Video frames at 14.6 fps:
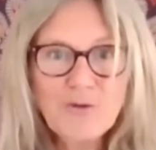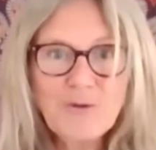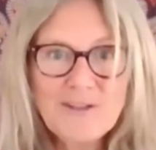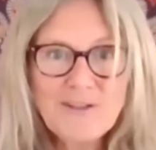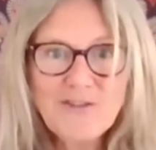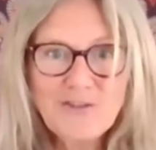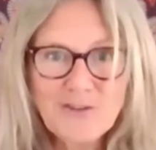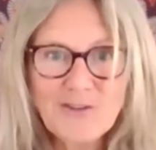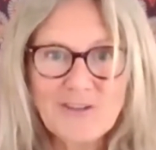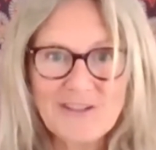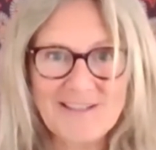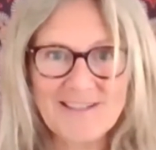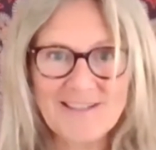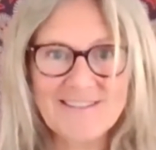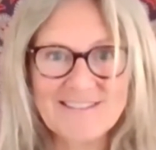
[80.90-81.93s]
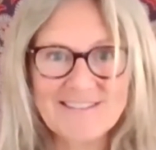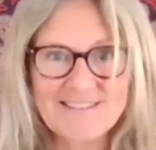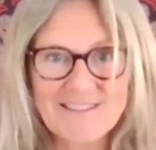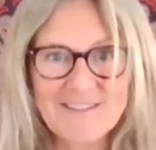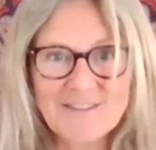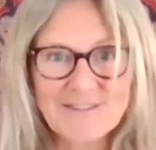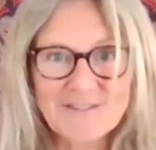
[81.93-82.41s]
enjoying
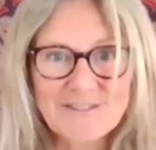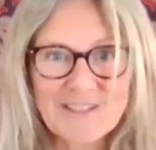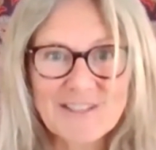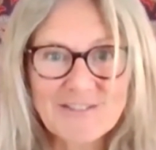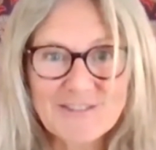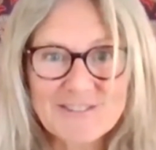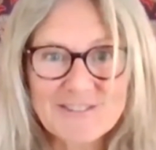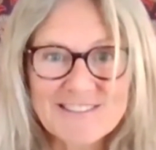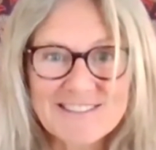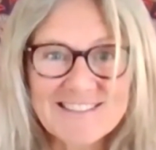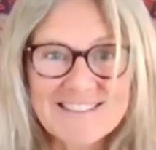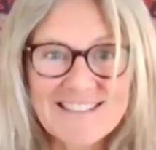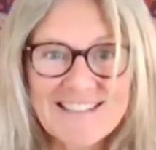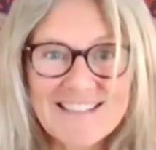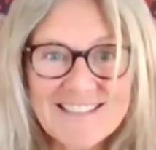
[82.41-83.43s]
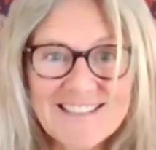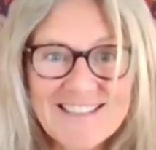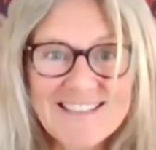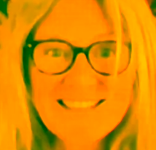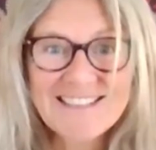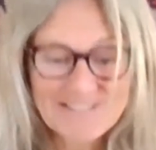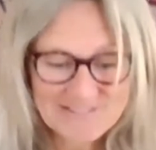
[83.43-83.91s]
ourselves, I want to say,
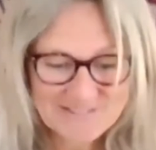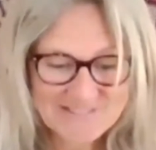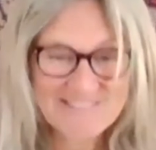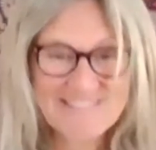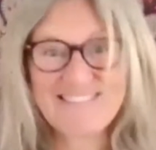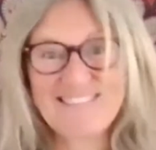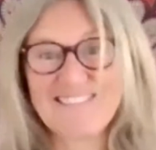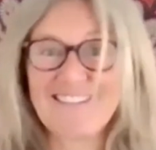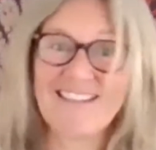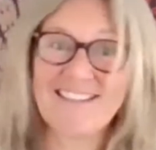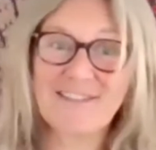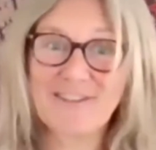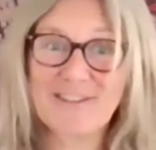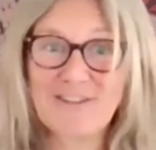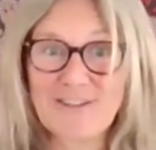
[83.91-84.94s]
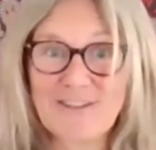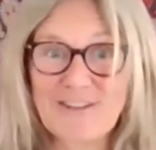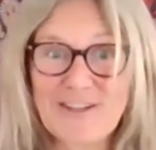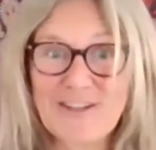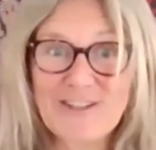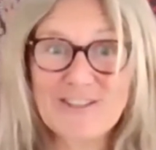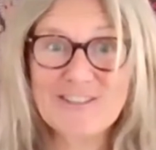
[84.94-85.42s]
because I had a quick look at the
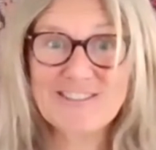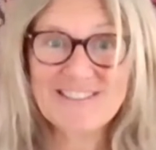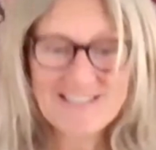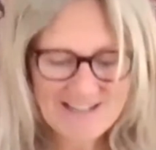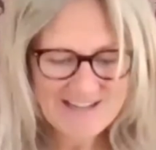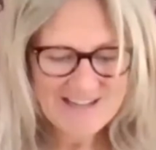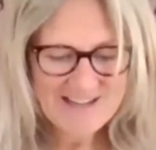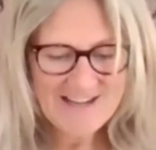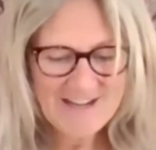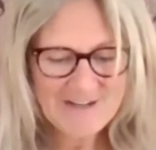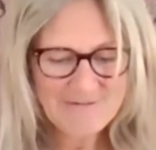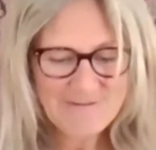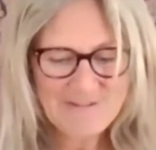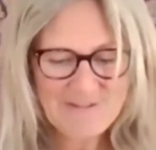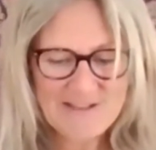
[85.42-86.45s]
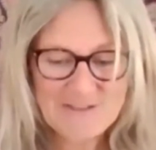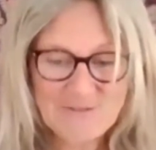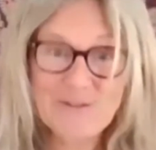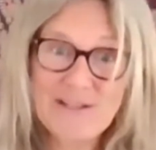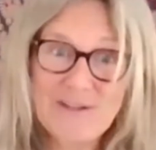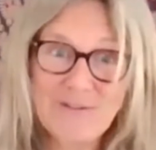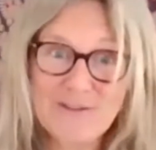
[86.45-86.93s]
cards, and that's
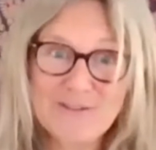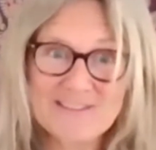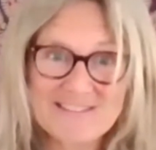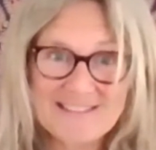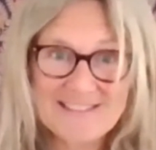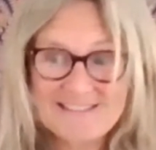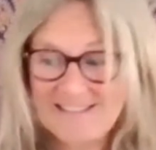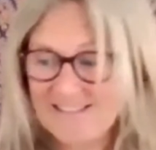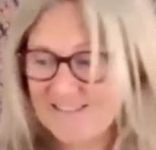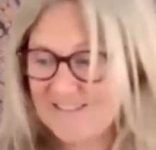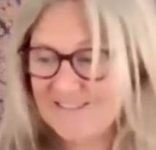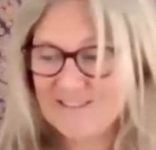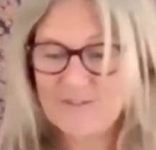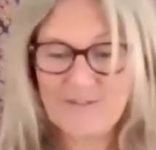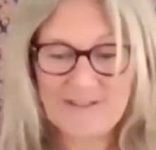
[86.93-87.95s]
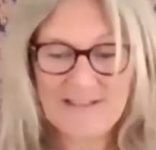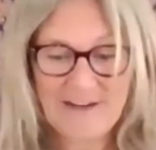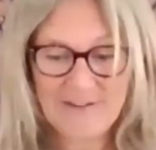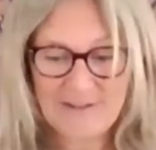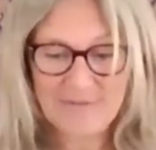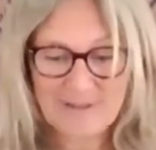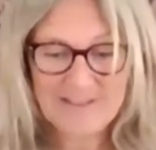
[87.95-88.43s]
what they want to say. 6 just fell
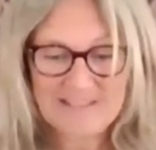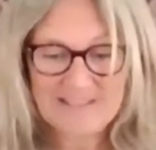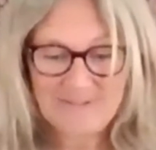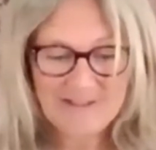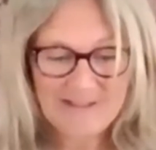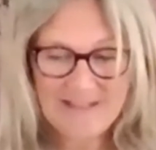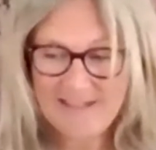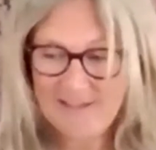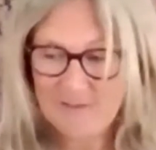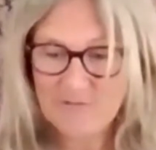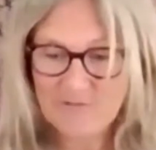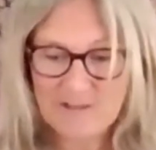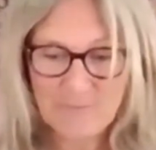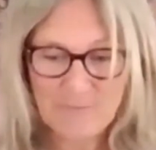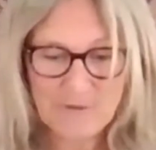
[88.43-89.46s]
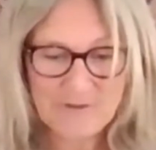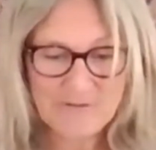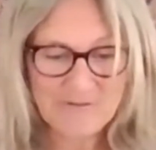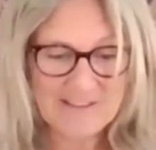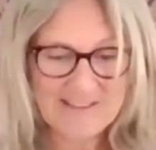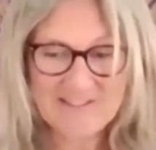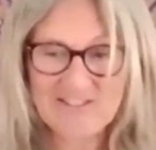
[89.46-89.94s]
out. I'm going to leave it there. It was really
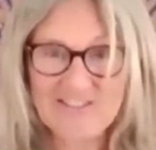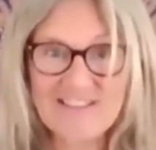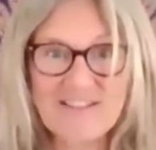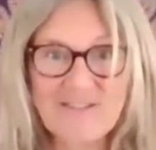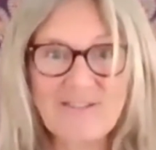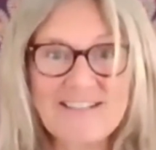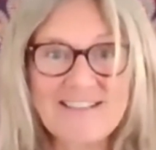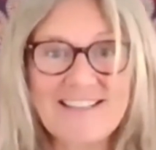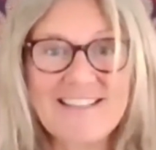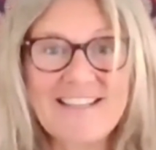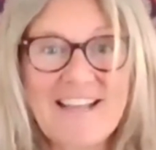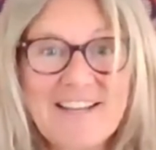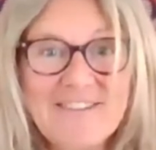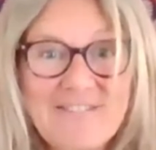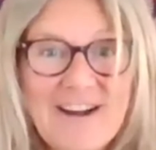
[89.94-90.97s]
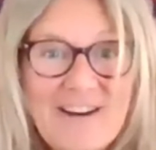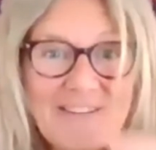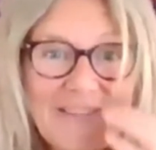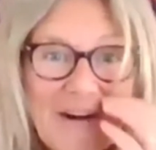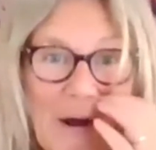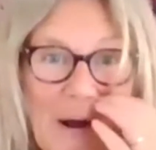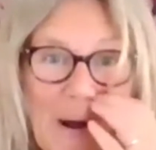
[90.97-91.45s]
beautiful, actually, the way they came
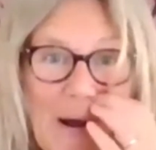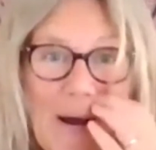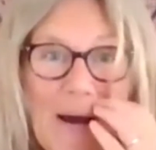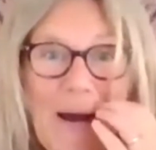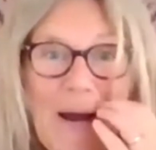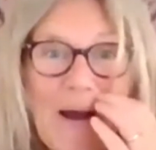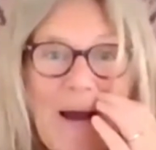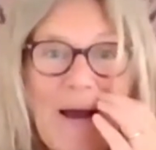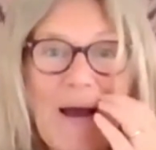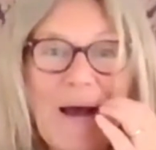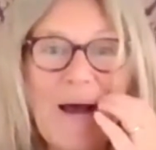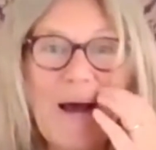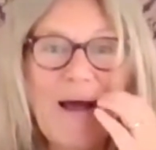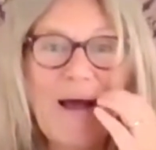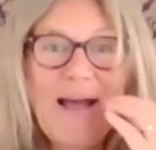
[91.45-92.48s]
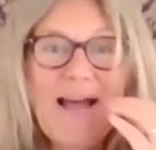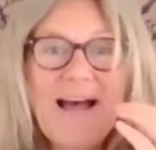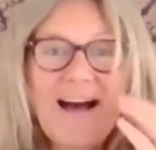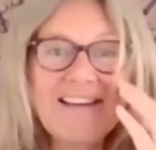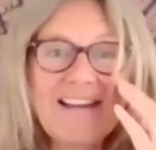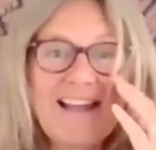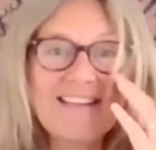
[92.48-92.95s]
out
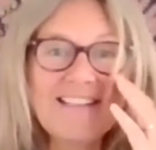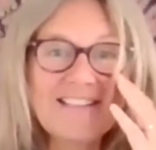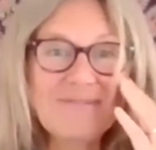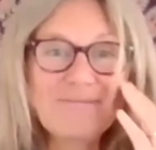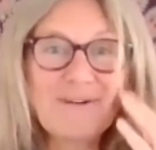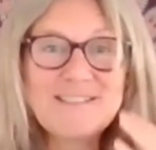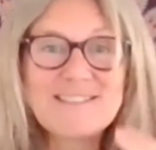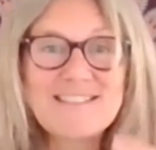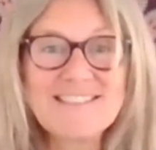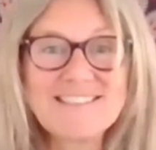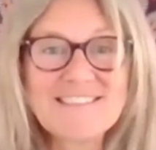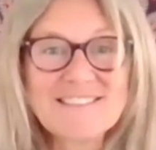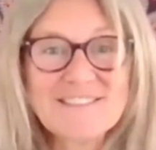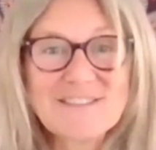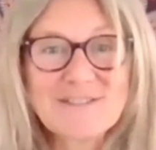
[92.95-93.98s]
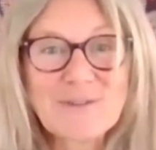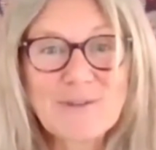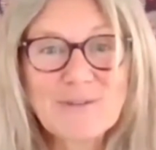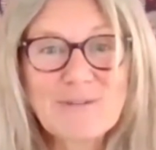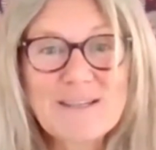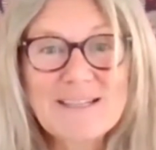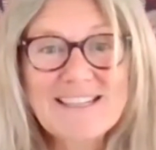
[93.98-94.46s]
and ended my sentence
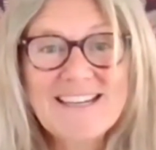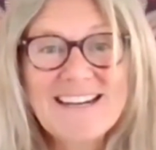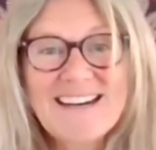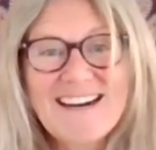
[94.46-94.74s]
for me.